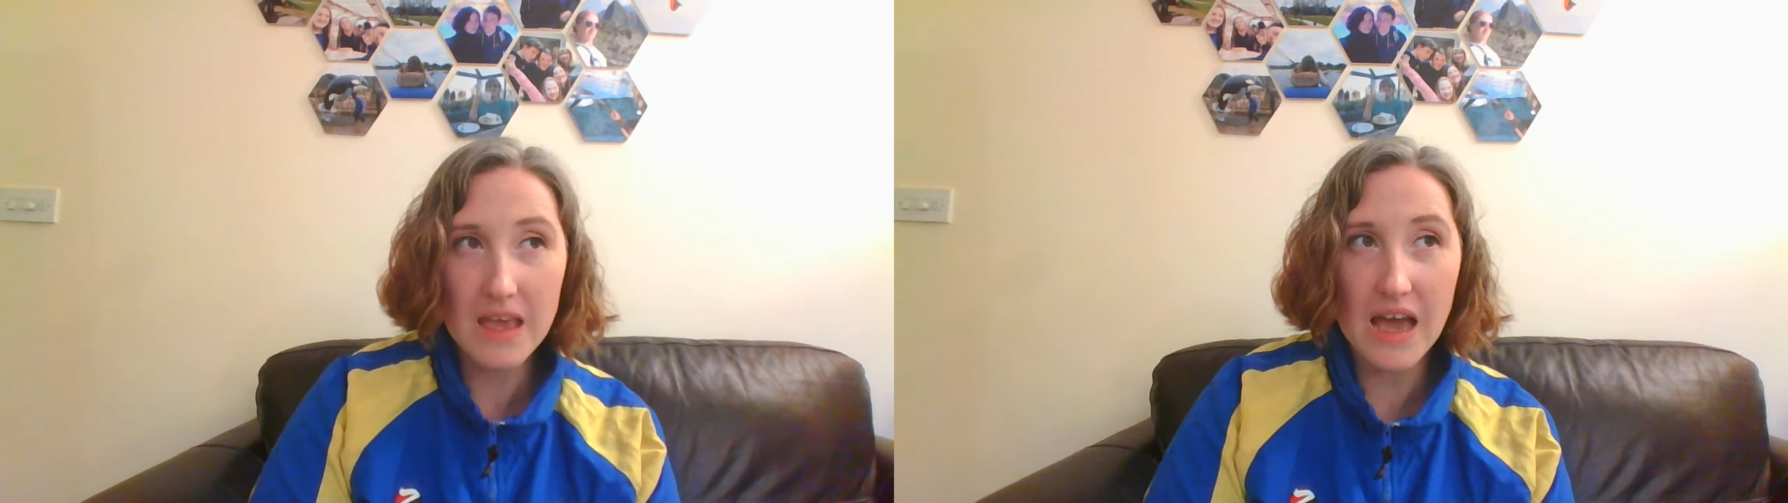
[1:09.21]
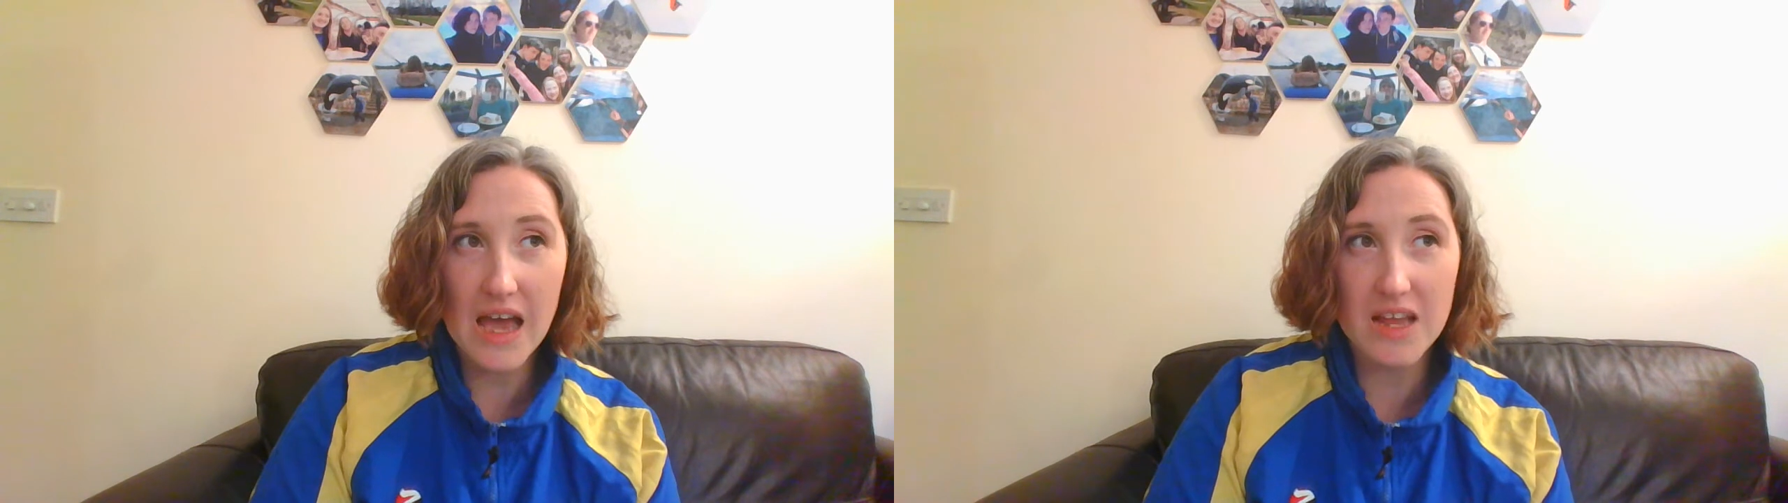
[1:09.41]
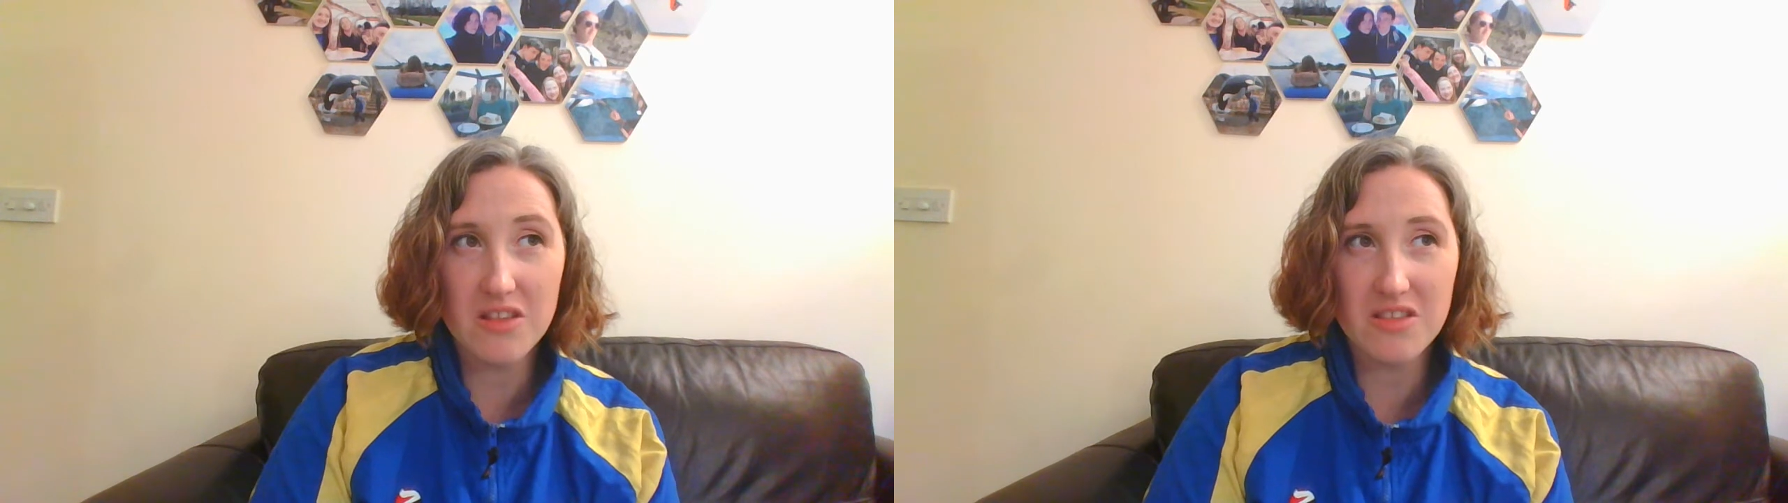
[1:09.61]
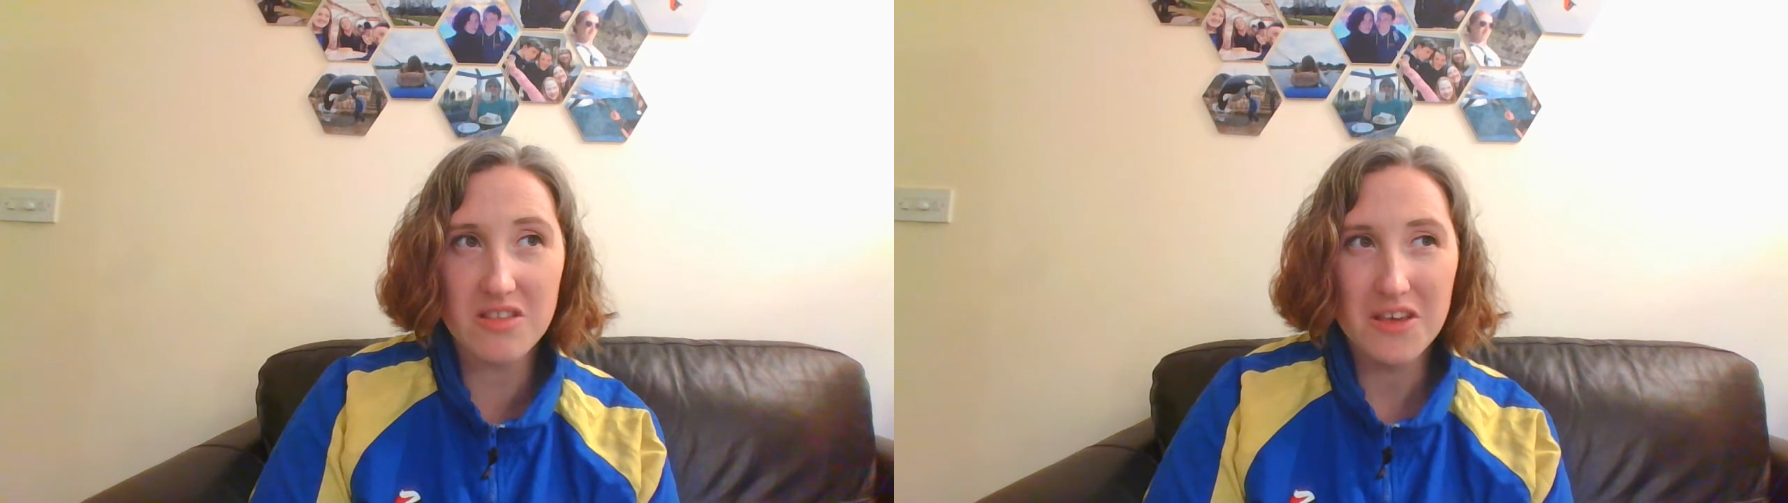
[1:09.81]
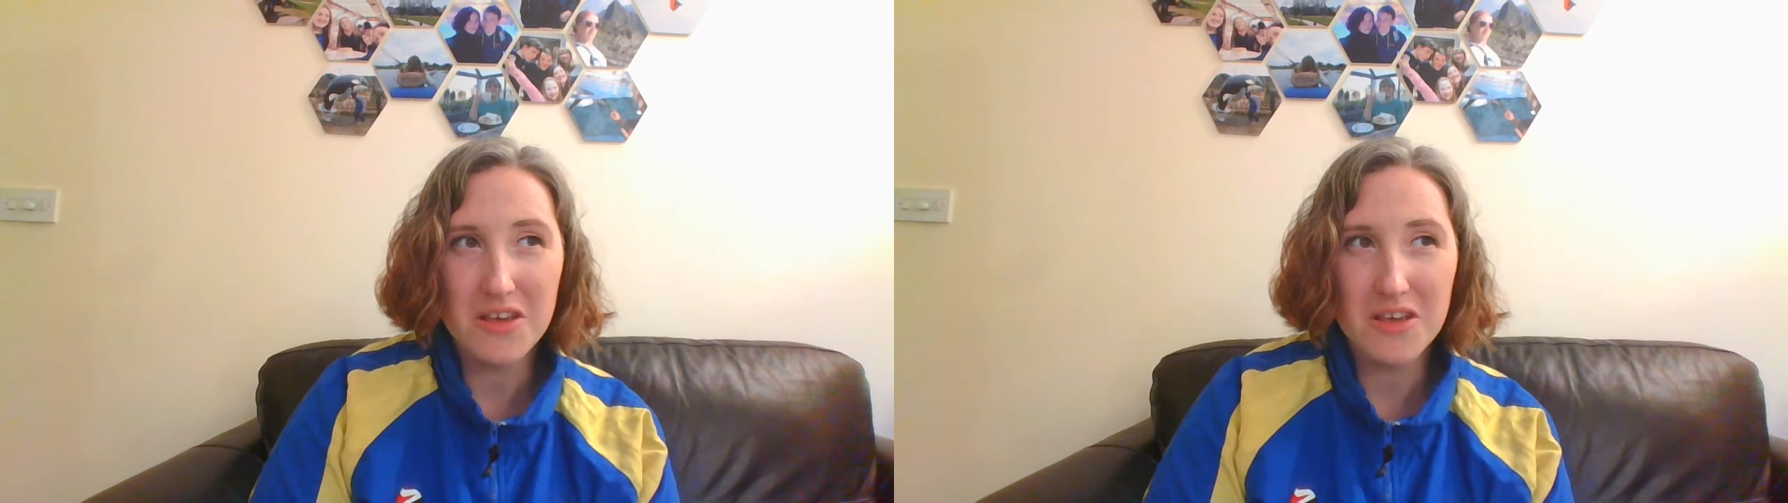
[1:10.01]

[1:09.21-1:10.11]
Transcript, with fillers: And